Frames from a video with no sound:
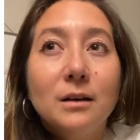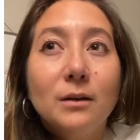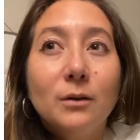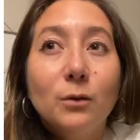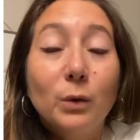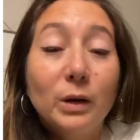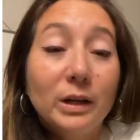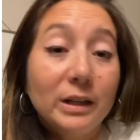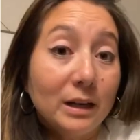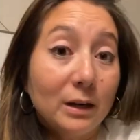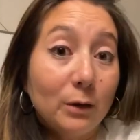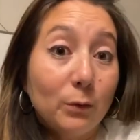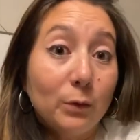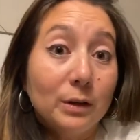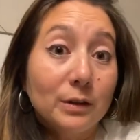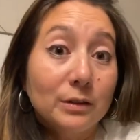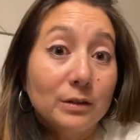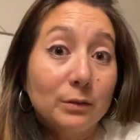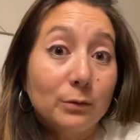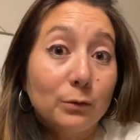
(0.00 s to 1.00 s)
When I
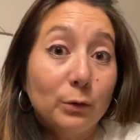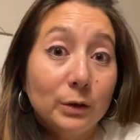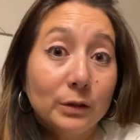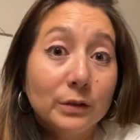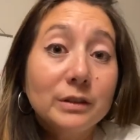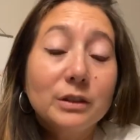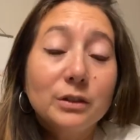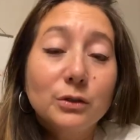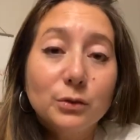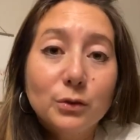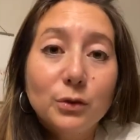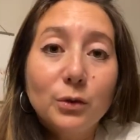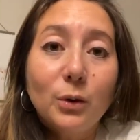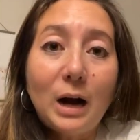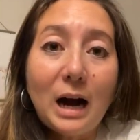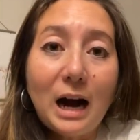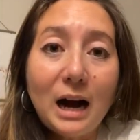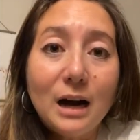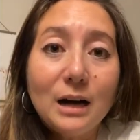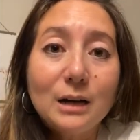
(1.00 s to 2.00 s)
was wanted to go
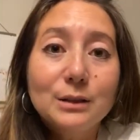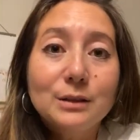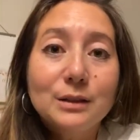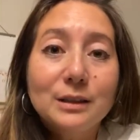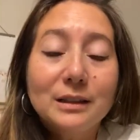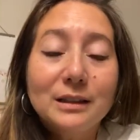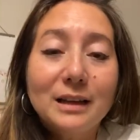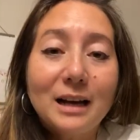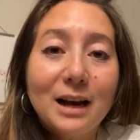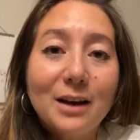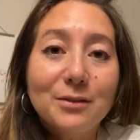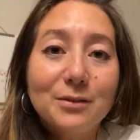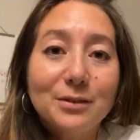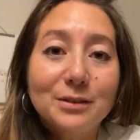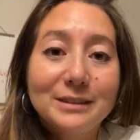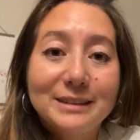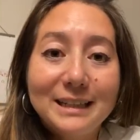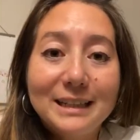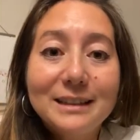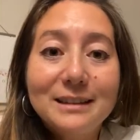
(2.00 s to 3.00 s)
out and have a
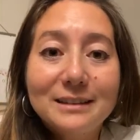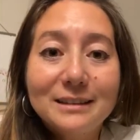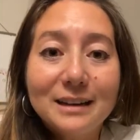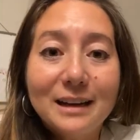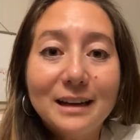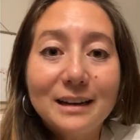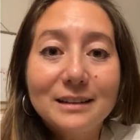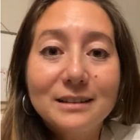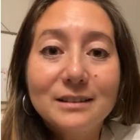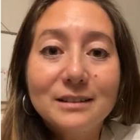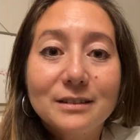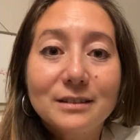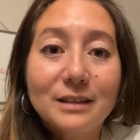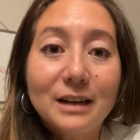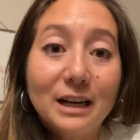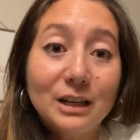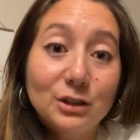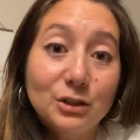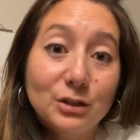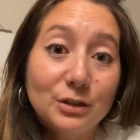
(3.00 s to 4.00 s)
date night,
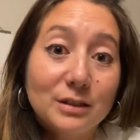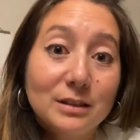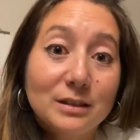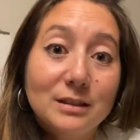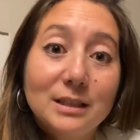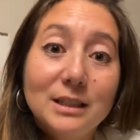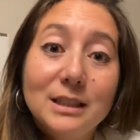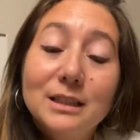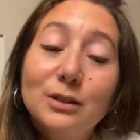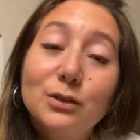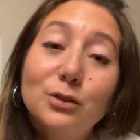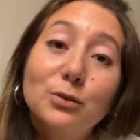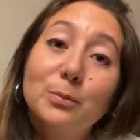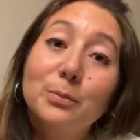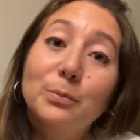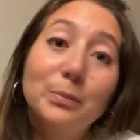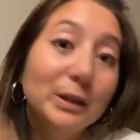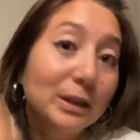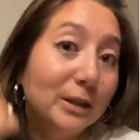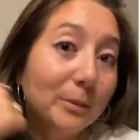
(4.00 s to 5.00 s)
I just needed to
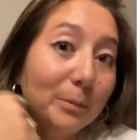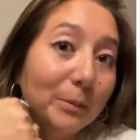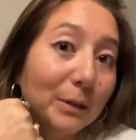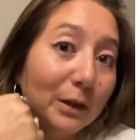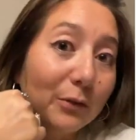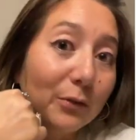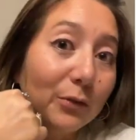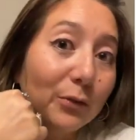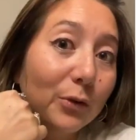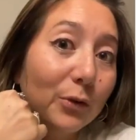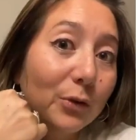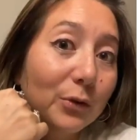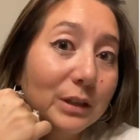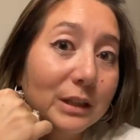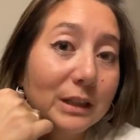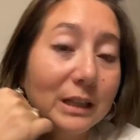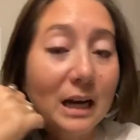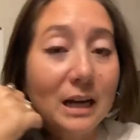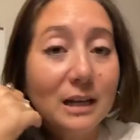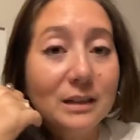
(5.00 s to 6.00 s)
pick up my phone
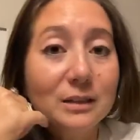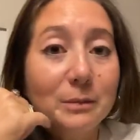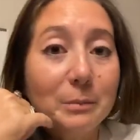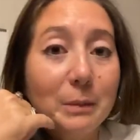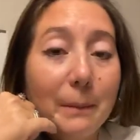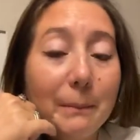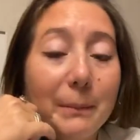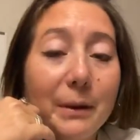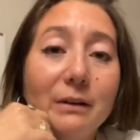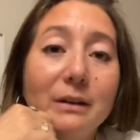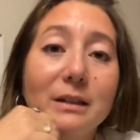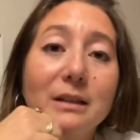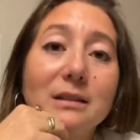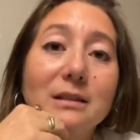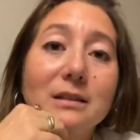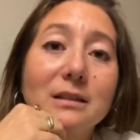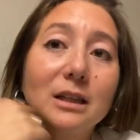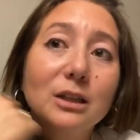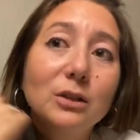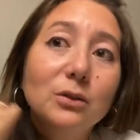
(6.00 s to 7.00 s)
and ask my
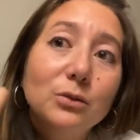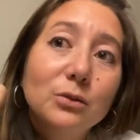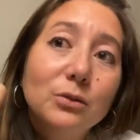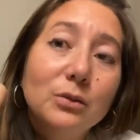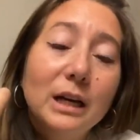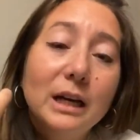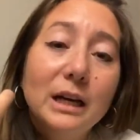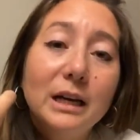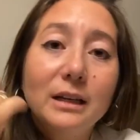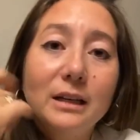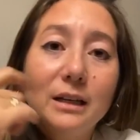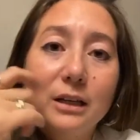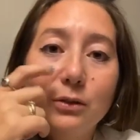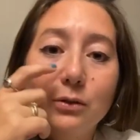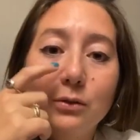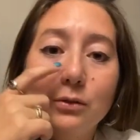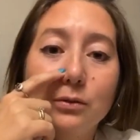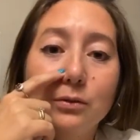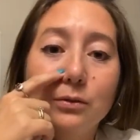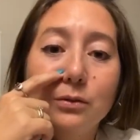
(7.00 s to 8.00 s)
parents, "Can you, hey, can
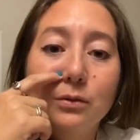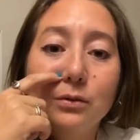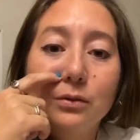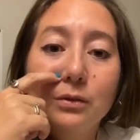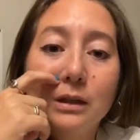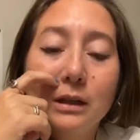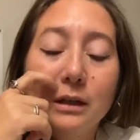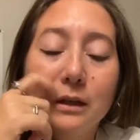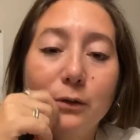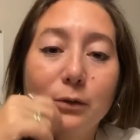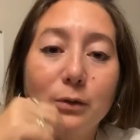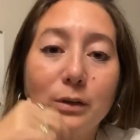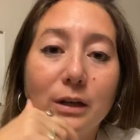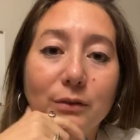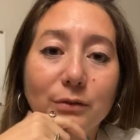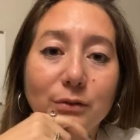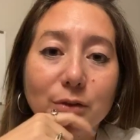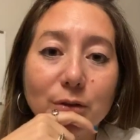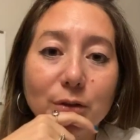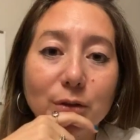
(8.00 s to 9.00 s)
you look
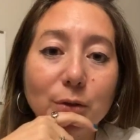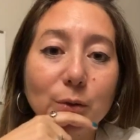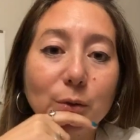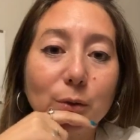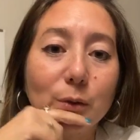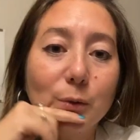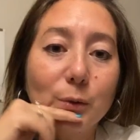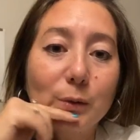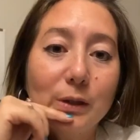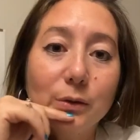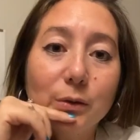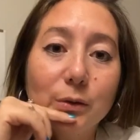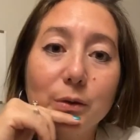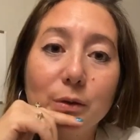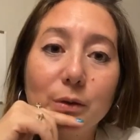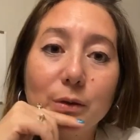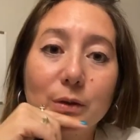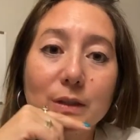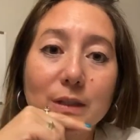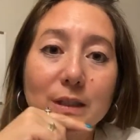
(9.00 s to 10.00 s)
after your
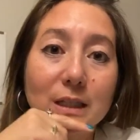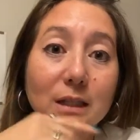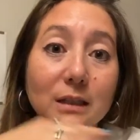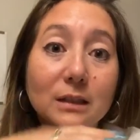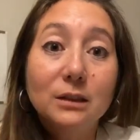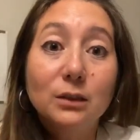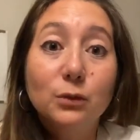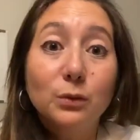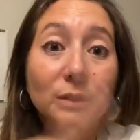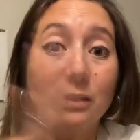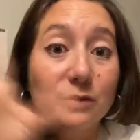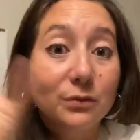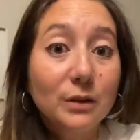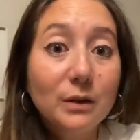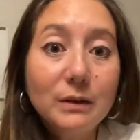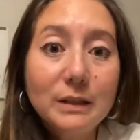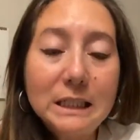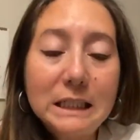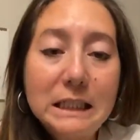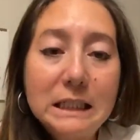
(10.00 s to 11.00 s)
granddaughters?" And it was
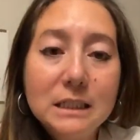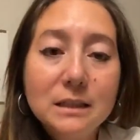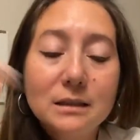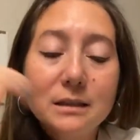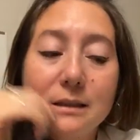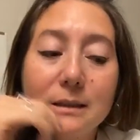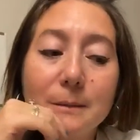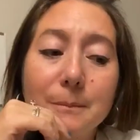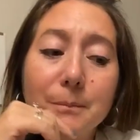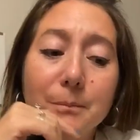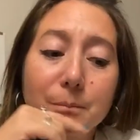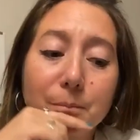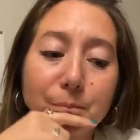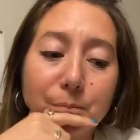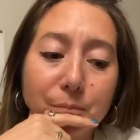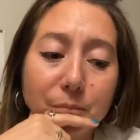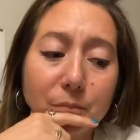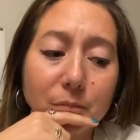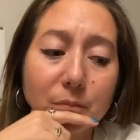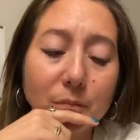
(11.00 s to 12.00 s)
very easy
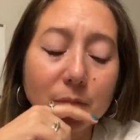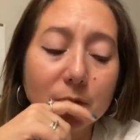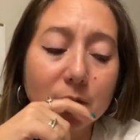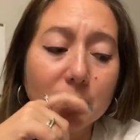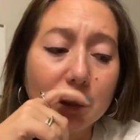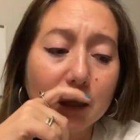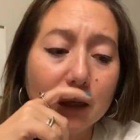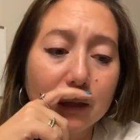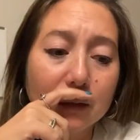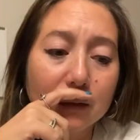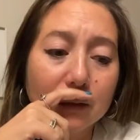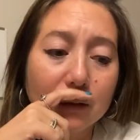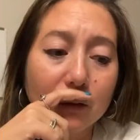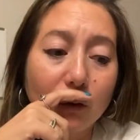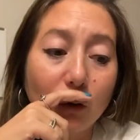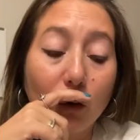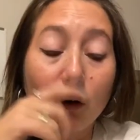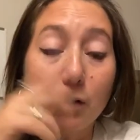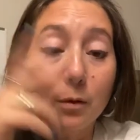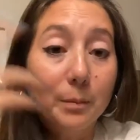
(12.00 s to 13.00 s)
uh,
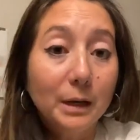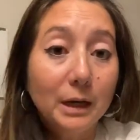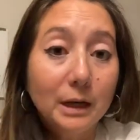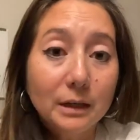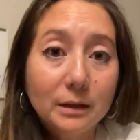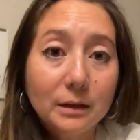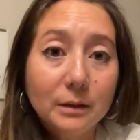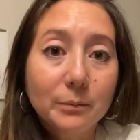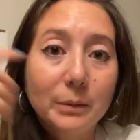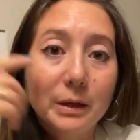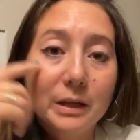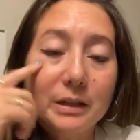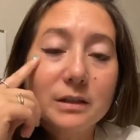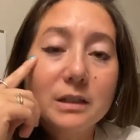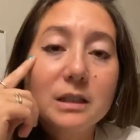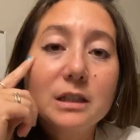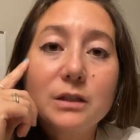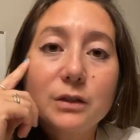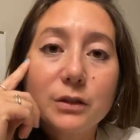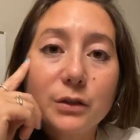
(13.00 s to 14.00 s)
or my, my
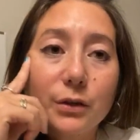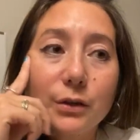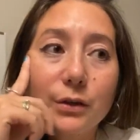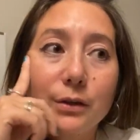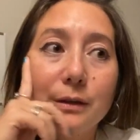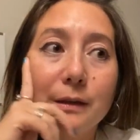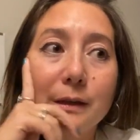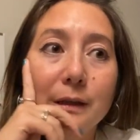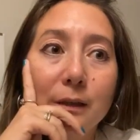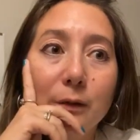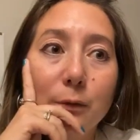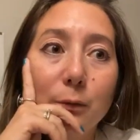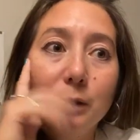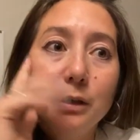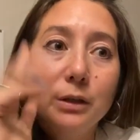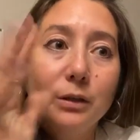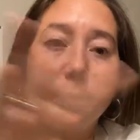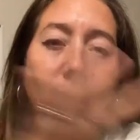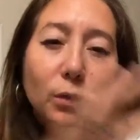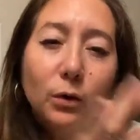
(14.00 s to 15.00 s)
sister,
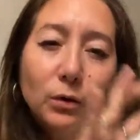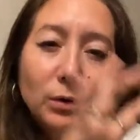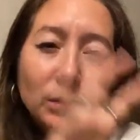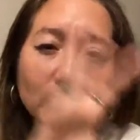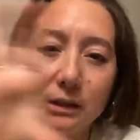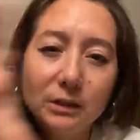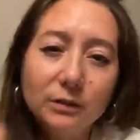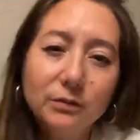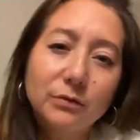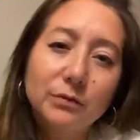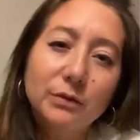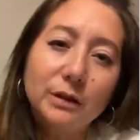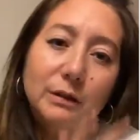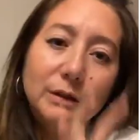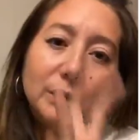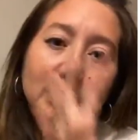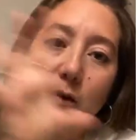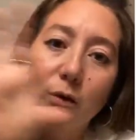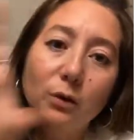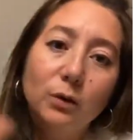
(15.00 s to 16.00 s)
we all live very
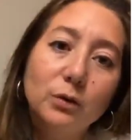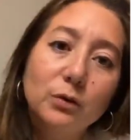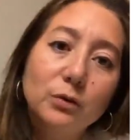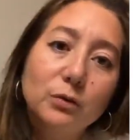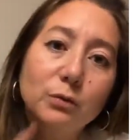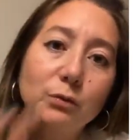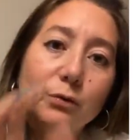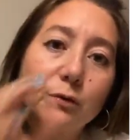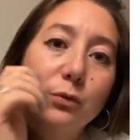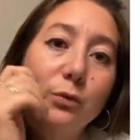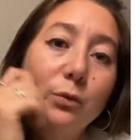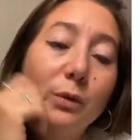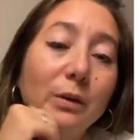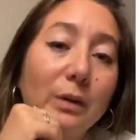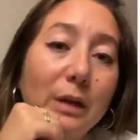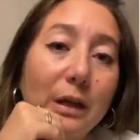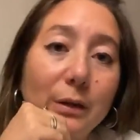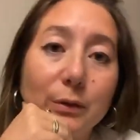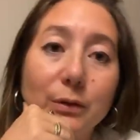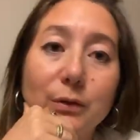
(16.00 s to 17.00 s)
close to one
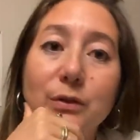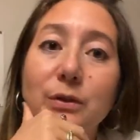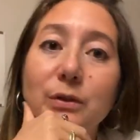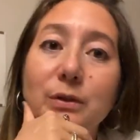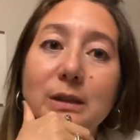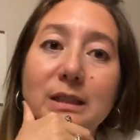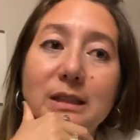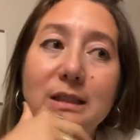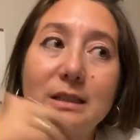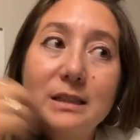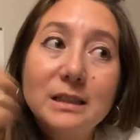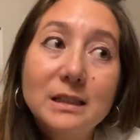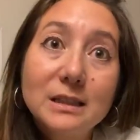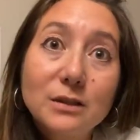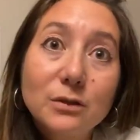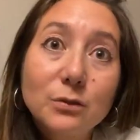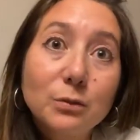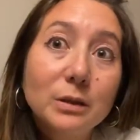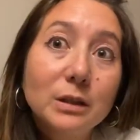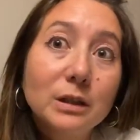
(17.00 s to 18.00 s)
another. And
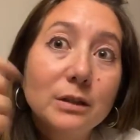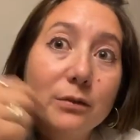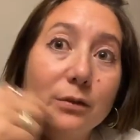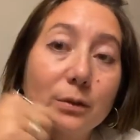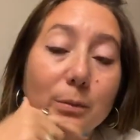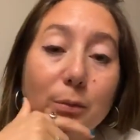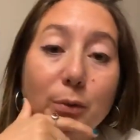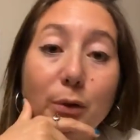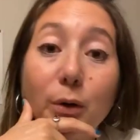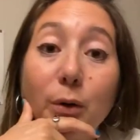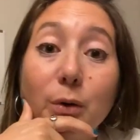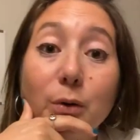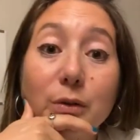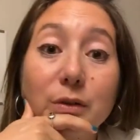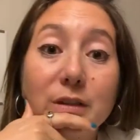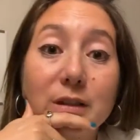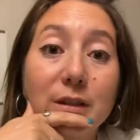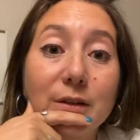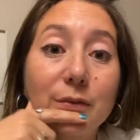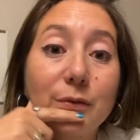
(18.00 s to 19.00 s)
since we live abroad
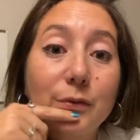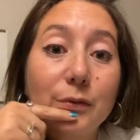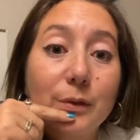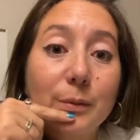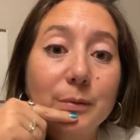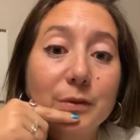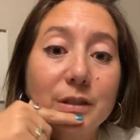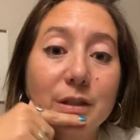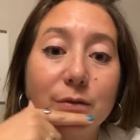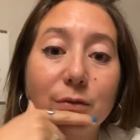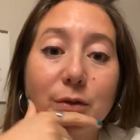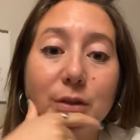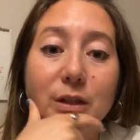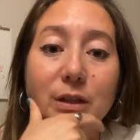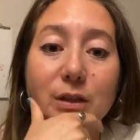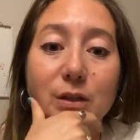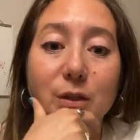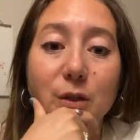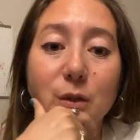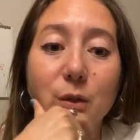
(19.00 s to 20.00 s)
from seven
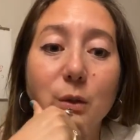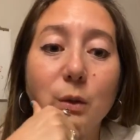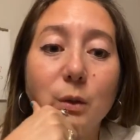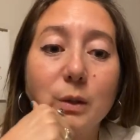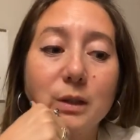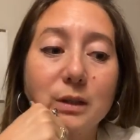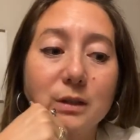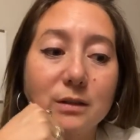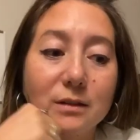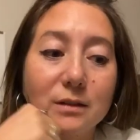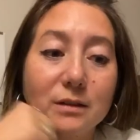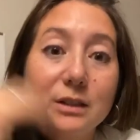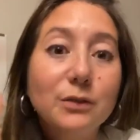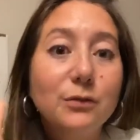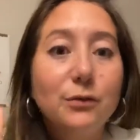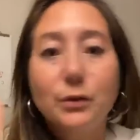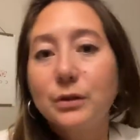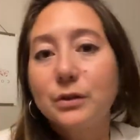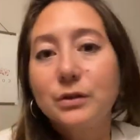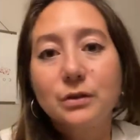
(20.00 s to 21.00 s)
years ago, it's a
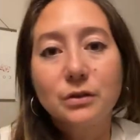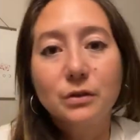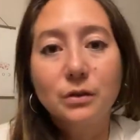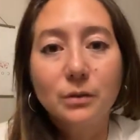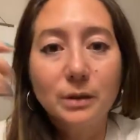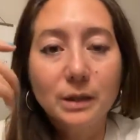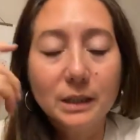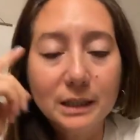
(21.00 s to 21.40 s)
different story.